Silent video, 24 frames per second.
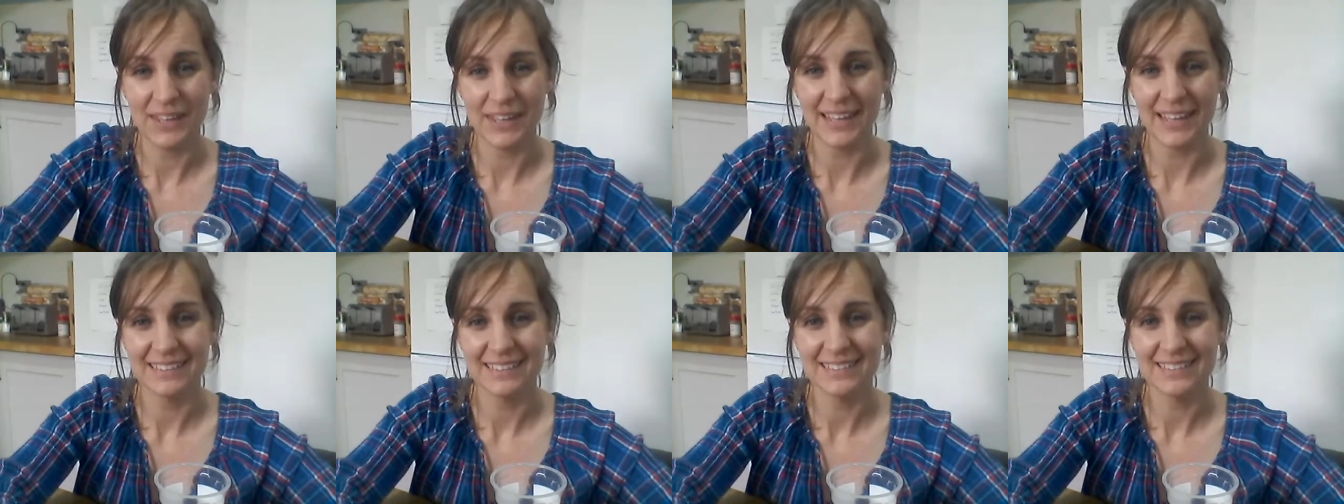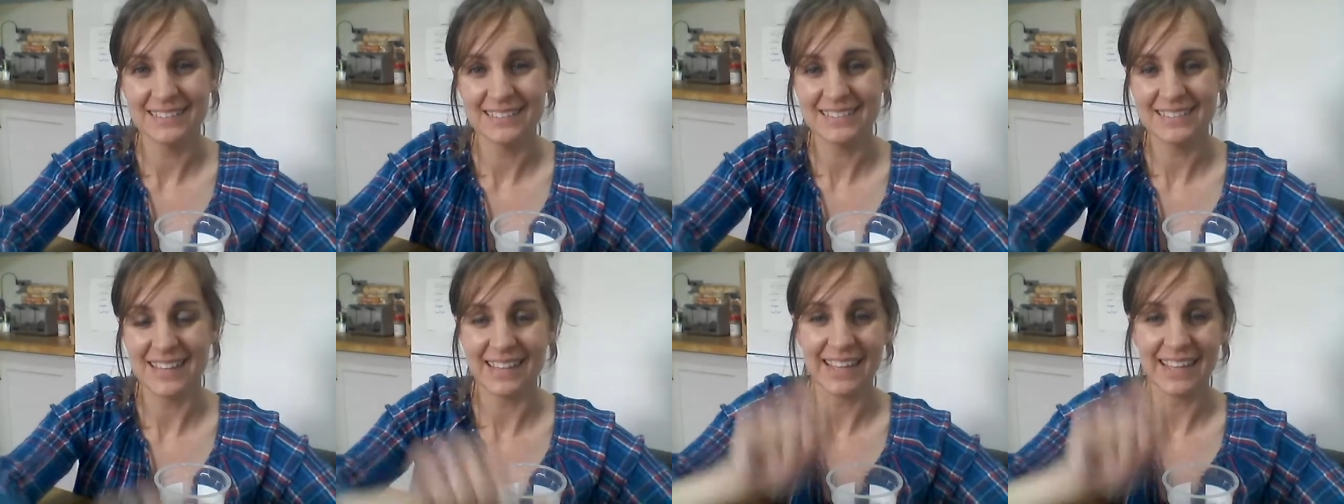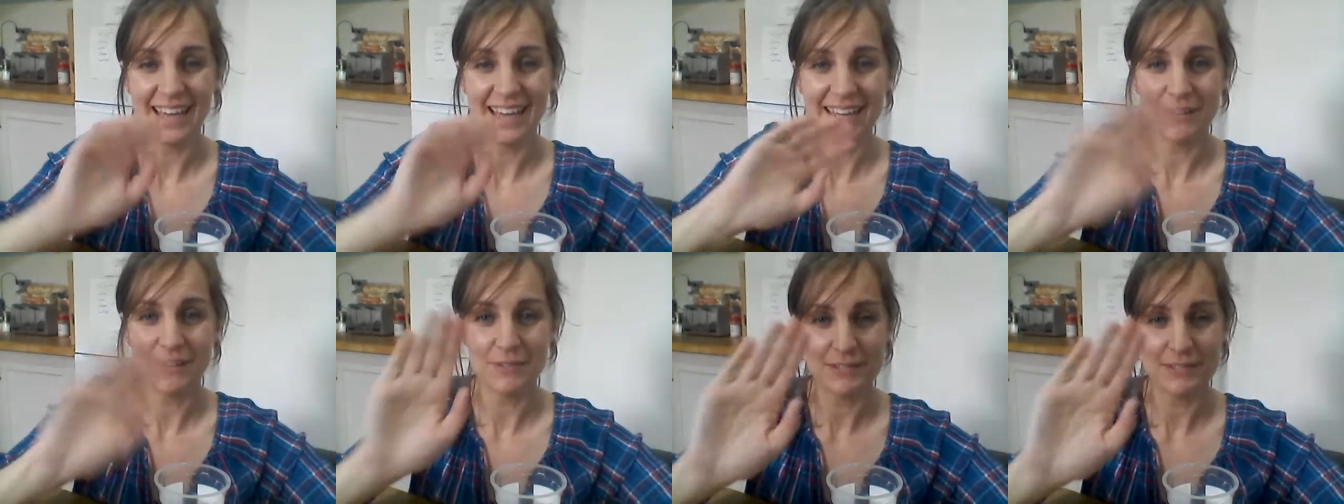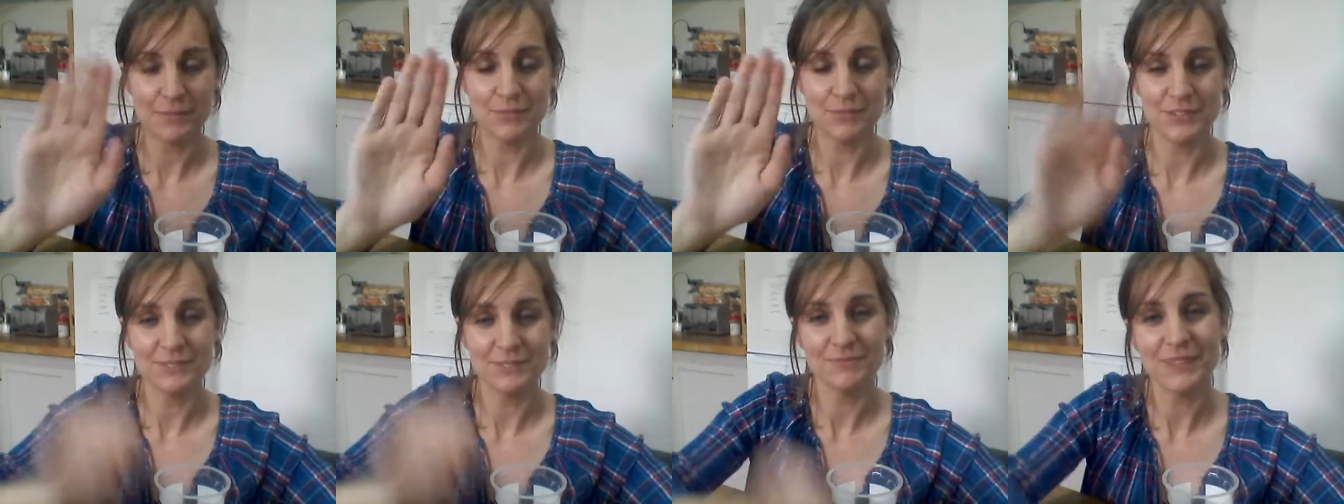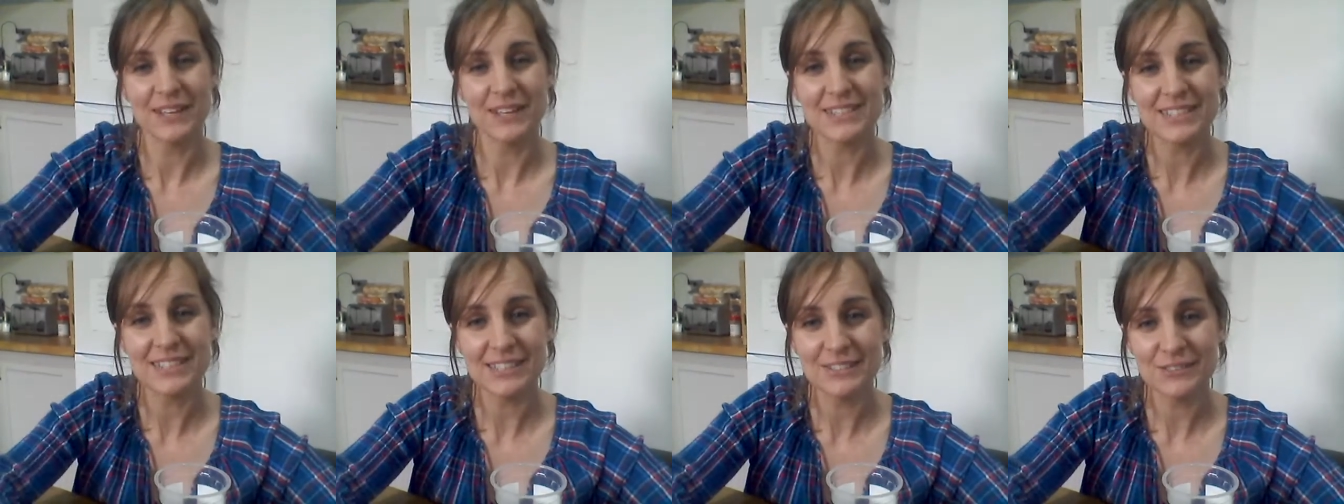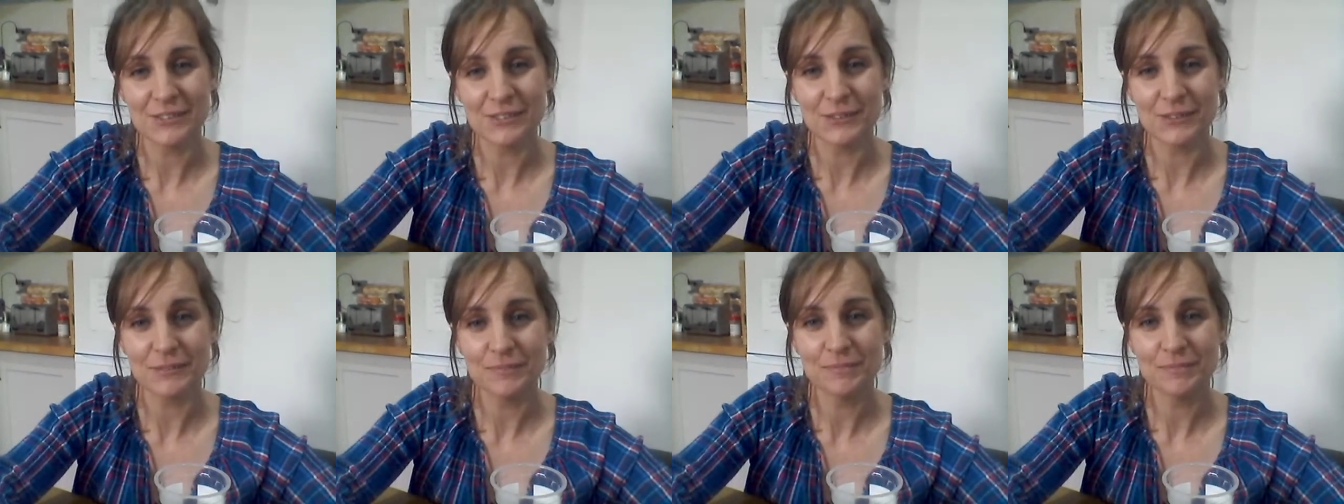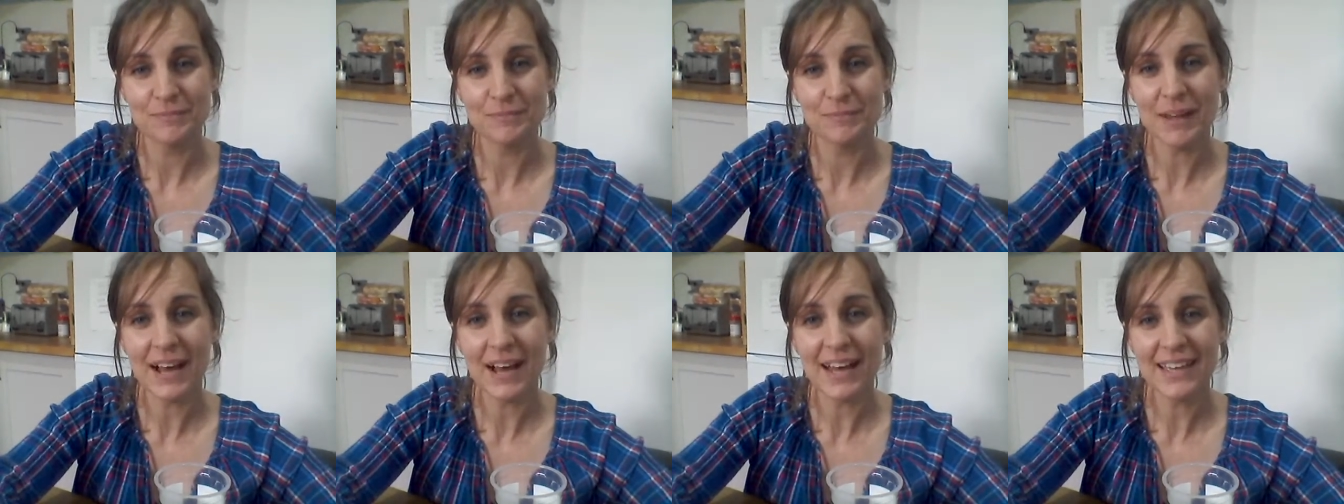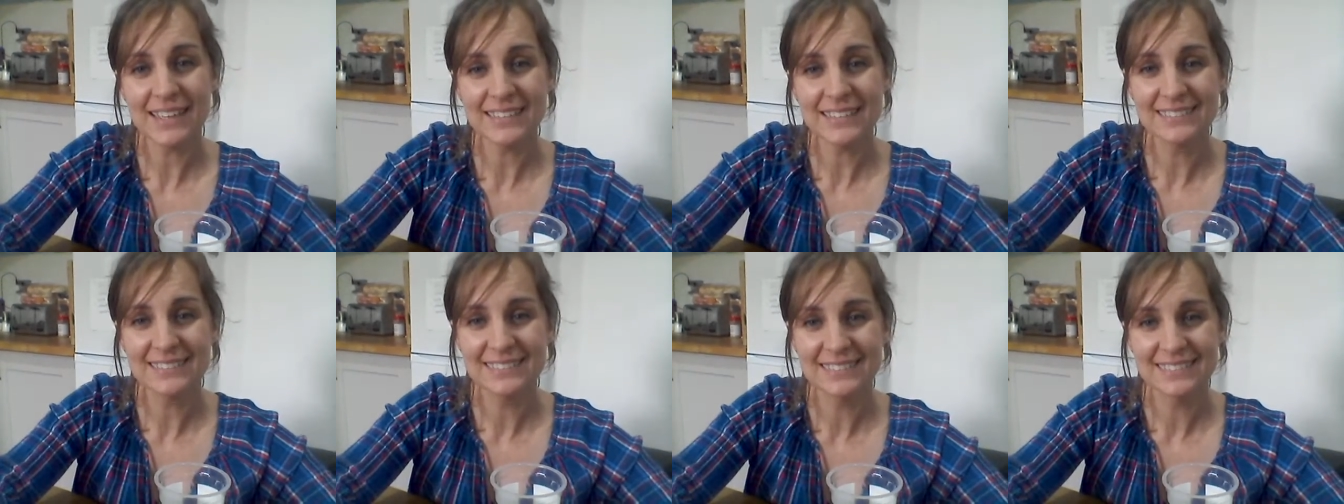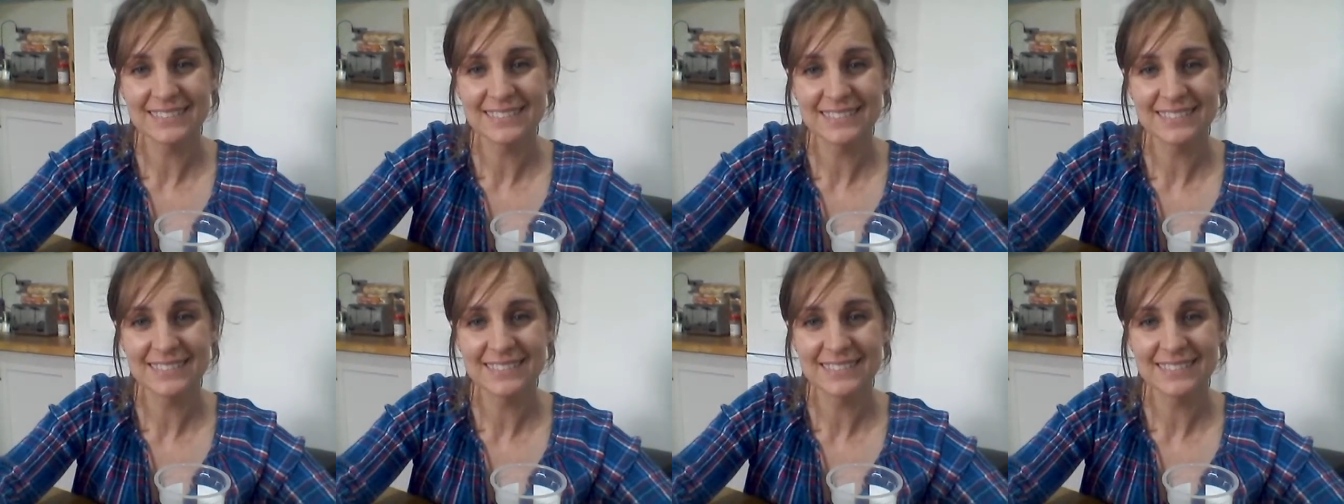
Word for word: Okay, take care now, reception. I'll see you soon. Bye.